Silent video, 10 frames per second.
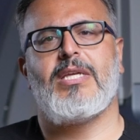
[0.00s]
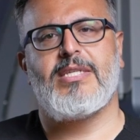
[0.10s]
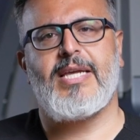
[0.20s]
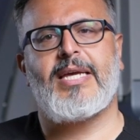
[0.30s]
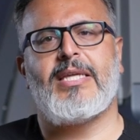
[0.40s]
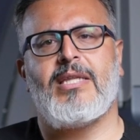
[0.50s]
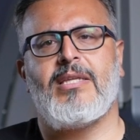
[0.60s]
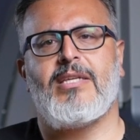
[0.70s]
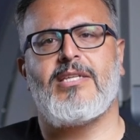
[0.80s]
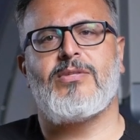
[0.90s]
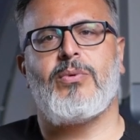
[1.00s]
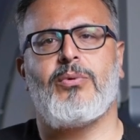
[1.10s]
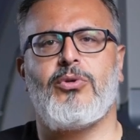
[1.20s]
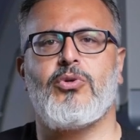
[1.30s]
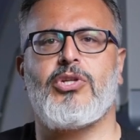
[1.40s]
Second is we
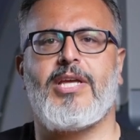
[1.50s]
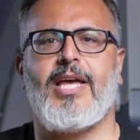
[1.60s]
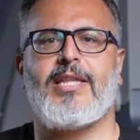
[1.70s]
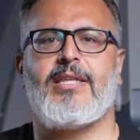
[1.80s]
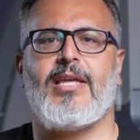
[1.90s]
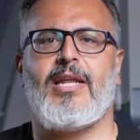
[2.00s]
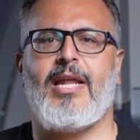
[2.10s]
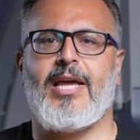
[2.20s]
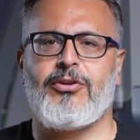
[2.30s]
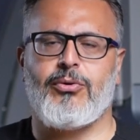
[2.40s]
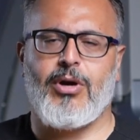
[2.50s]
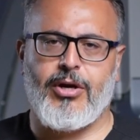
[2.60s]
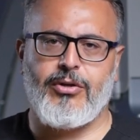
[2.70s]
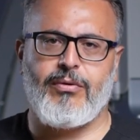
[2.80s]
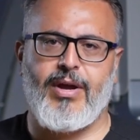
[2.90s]
would usually get an
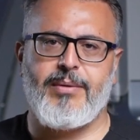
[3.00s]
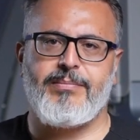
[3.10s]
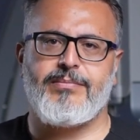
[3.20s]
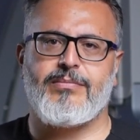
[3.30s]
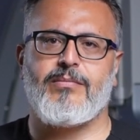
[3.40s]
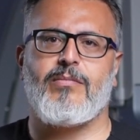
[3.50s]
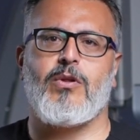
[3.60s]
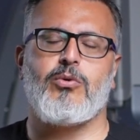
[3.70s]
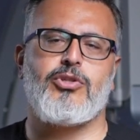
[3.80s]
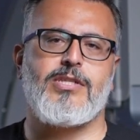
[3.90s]
electrocardiogram, which